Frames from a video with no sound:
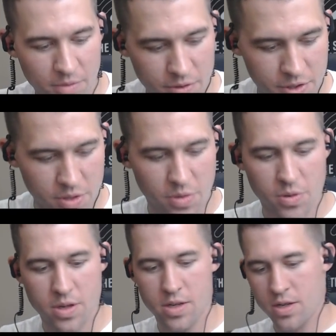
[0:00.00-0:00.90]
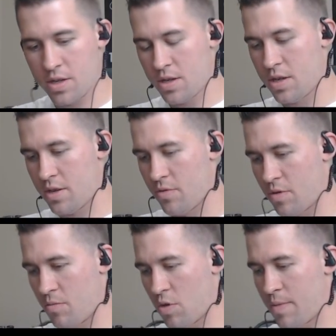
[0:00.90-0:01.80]
We'll do
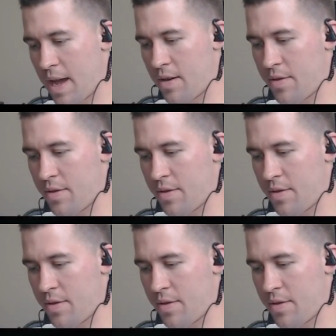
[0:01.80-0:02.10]
one more battle